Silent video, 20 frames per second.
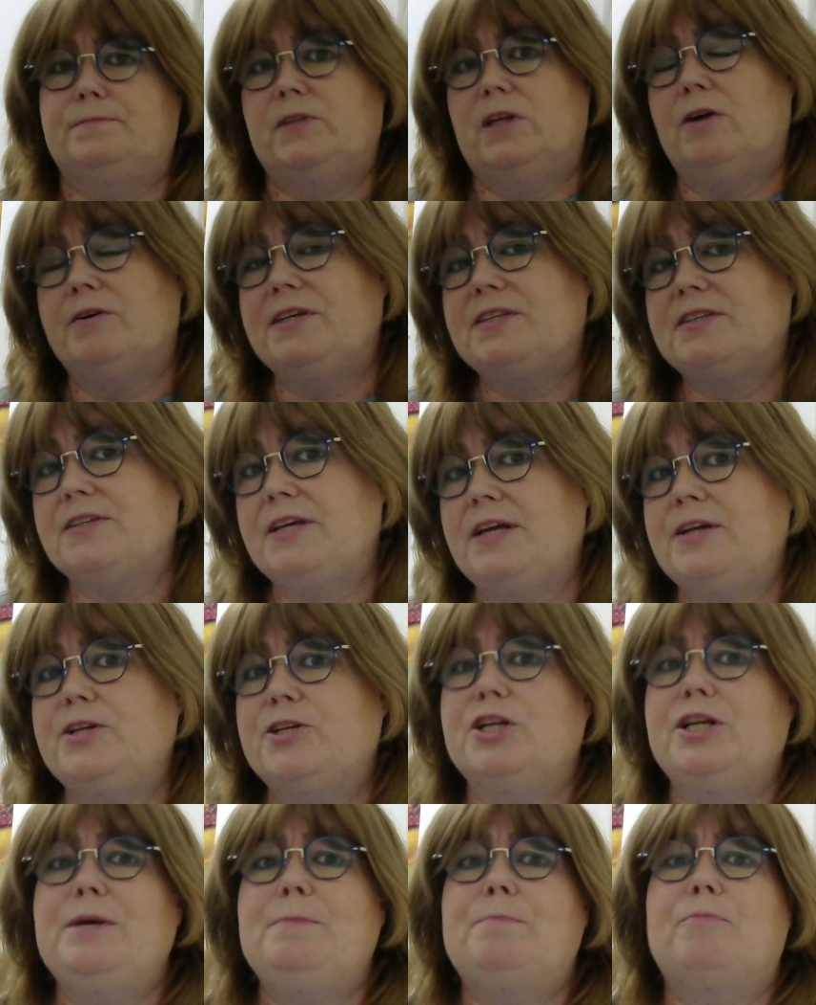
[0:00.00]
are
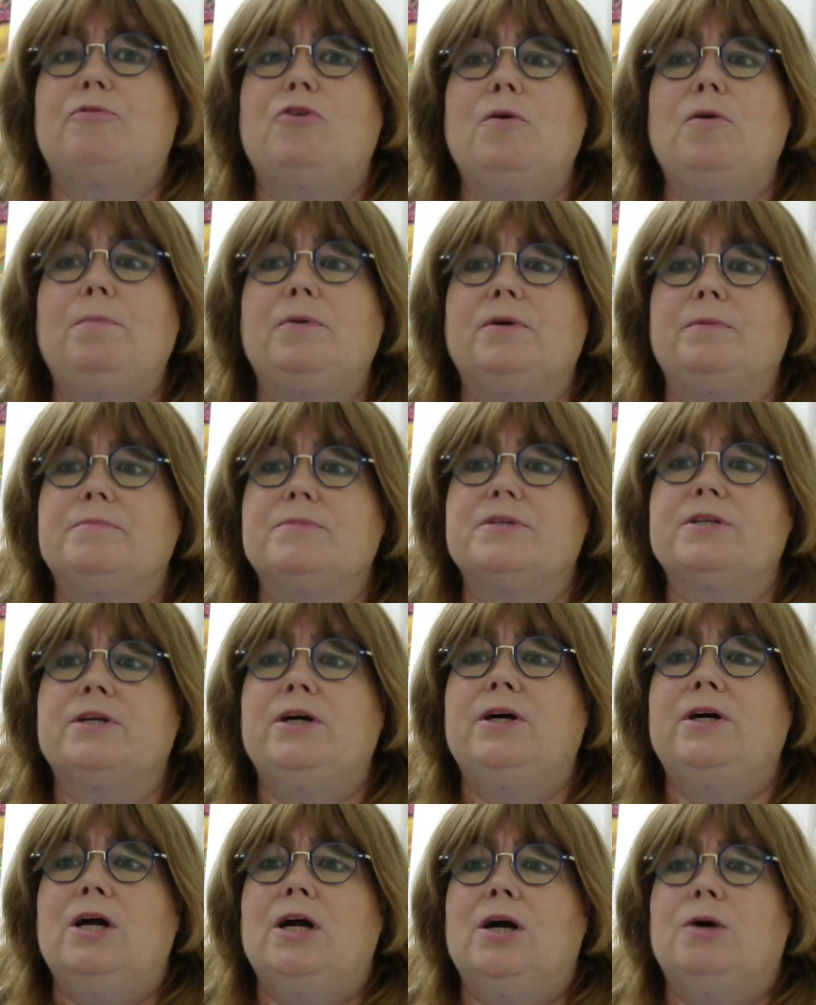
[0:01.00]
essentially problems
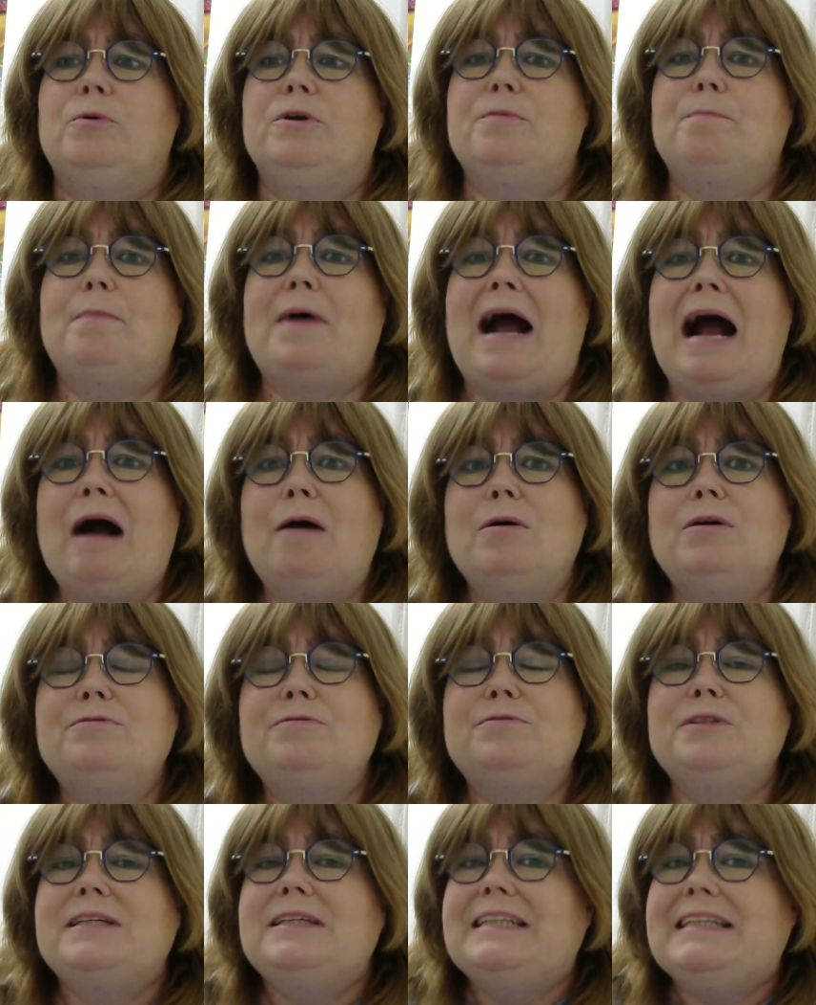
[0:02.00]
with
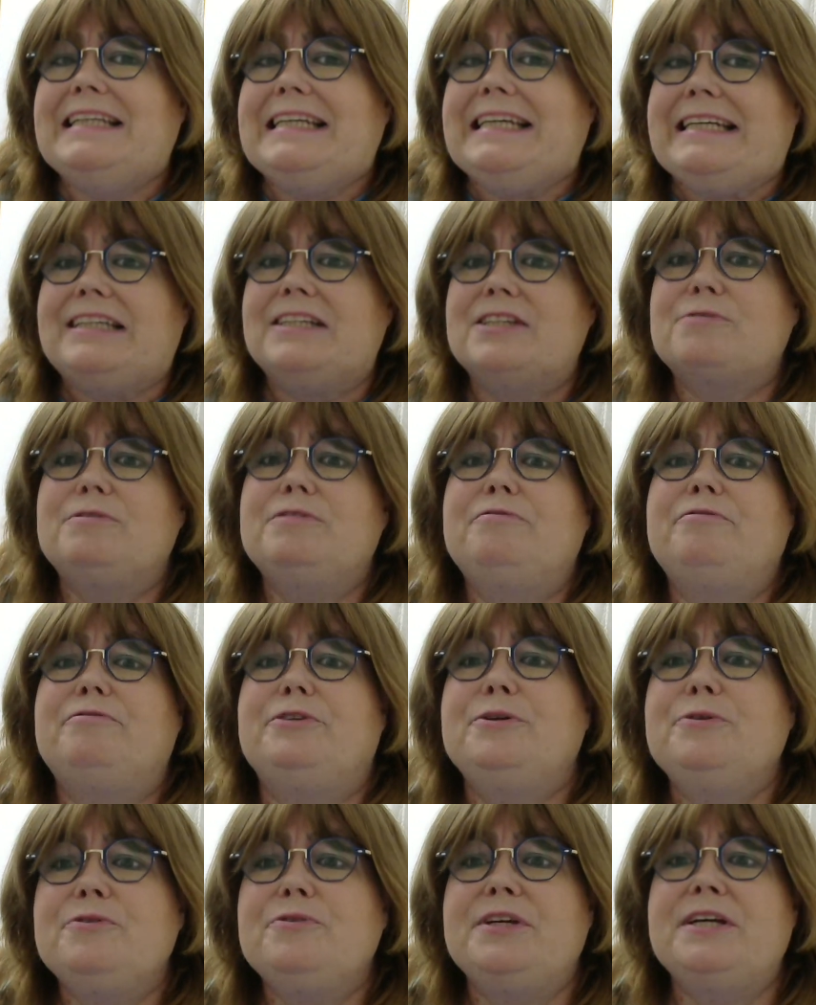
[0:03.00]
powerful elites
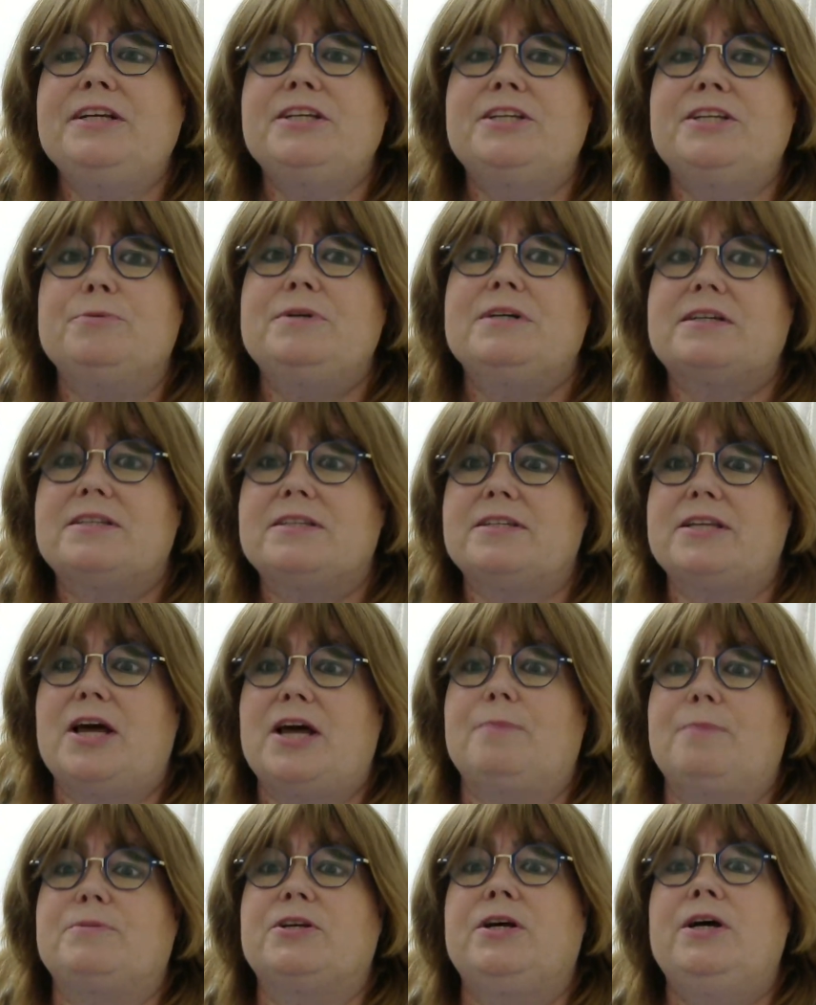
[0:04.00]
refusing to
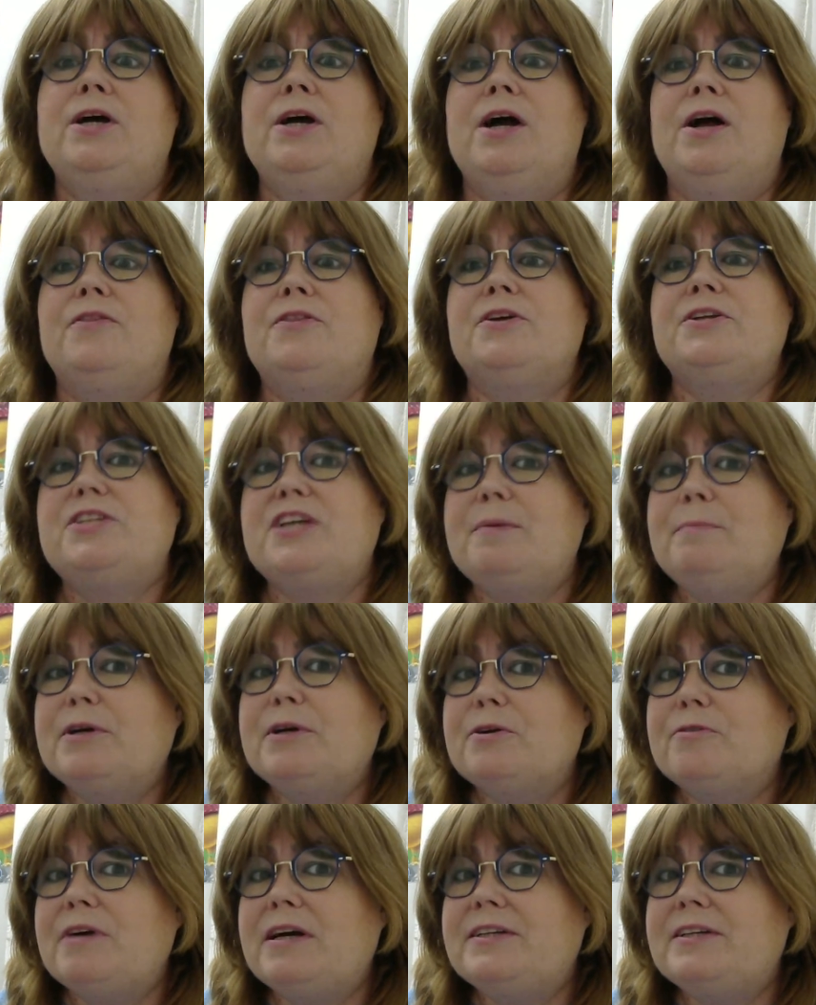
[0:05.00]
accept the
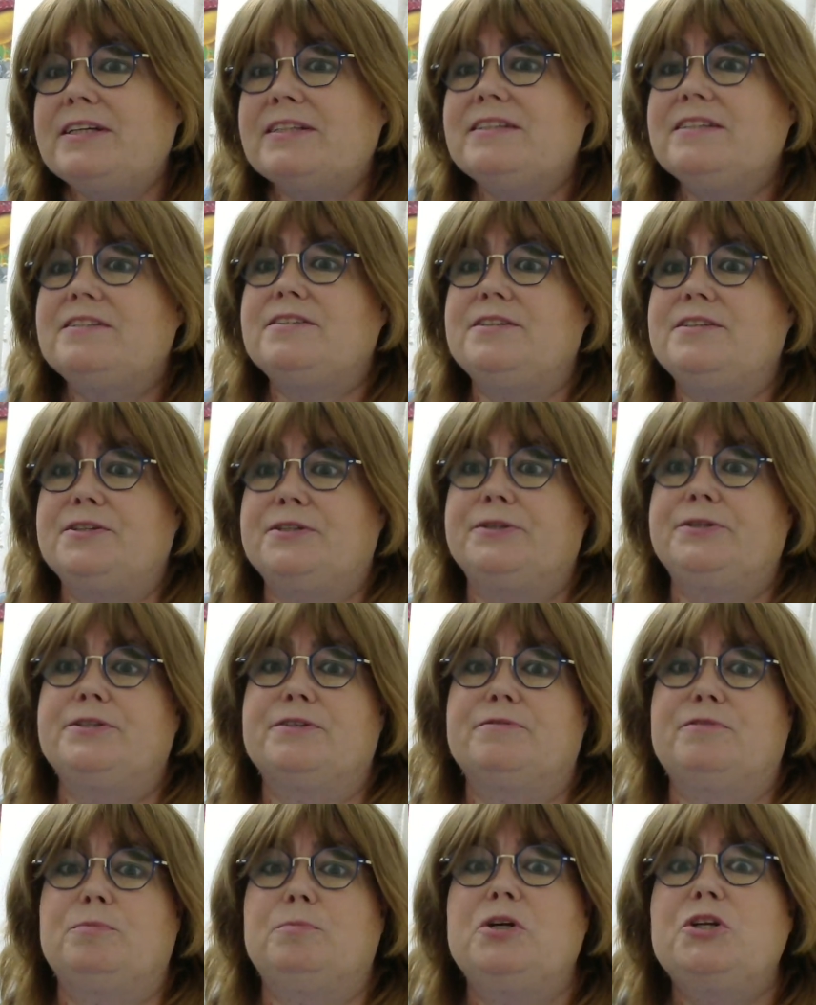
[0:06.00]
democratic
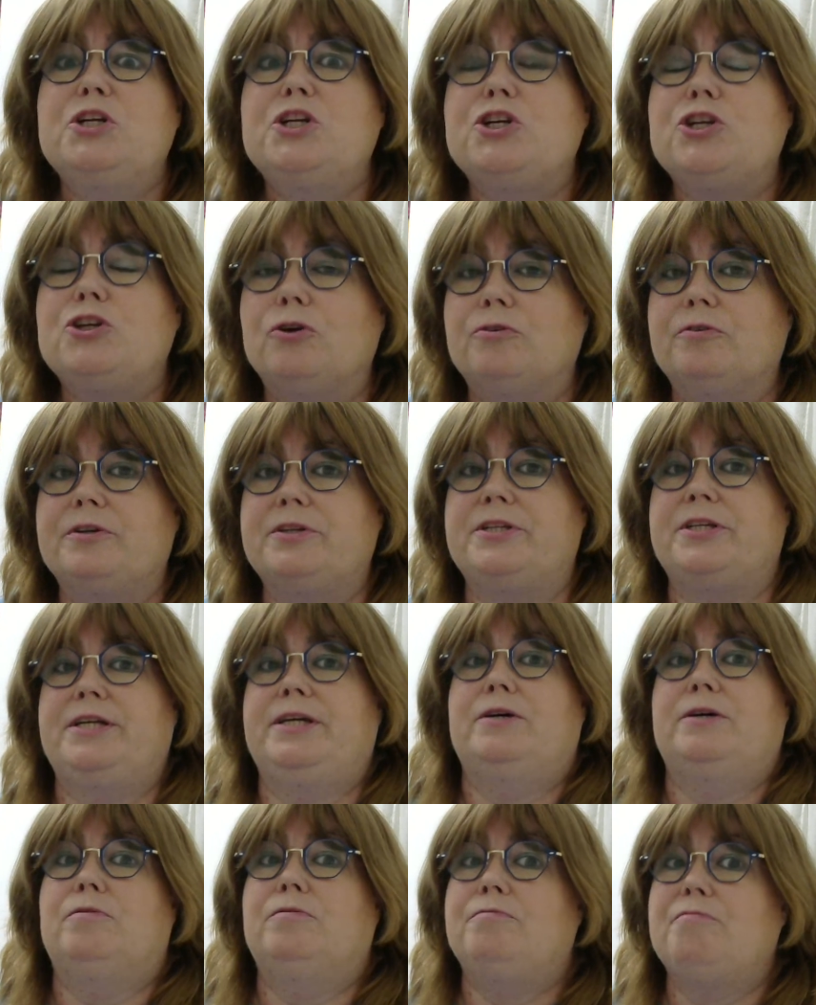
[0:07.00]
decisions of a
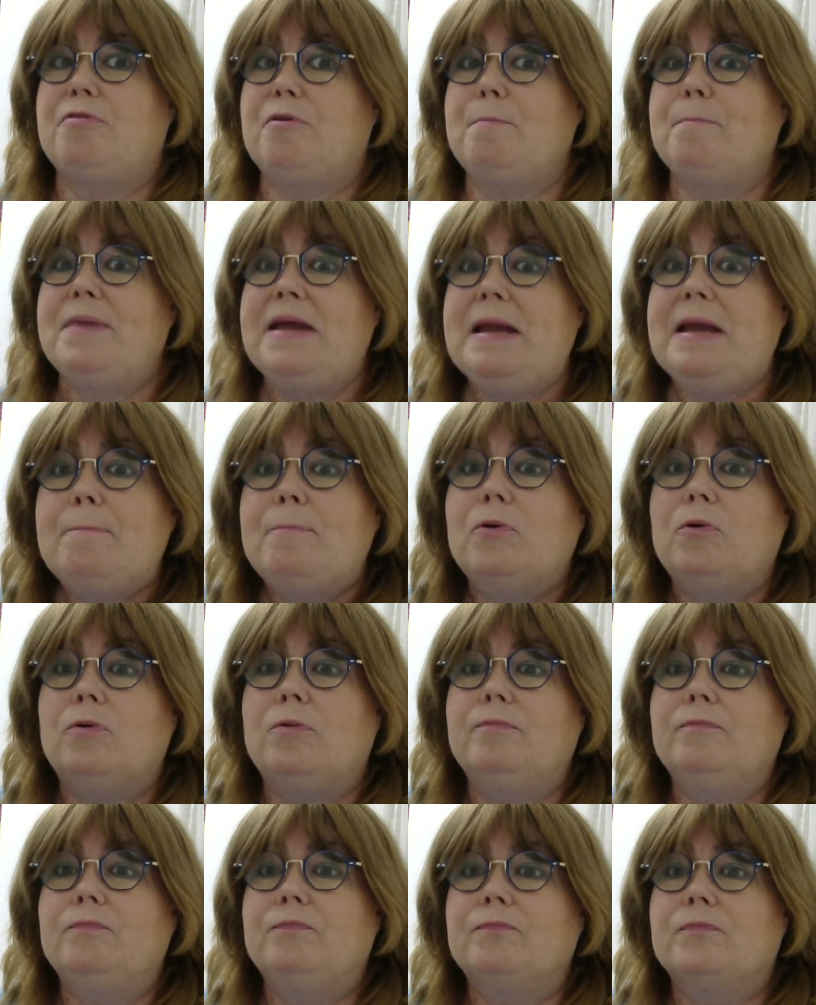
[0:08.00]
majority of the people.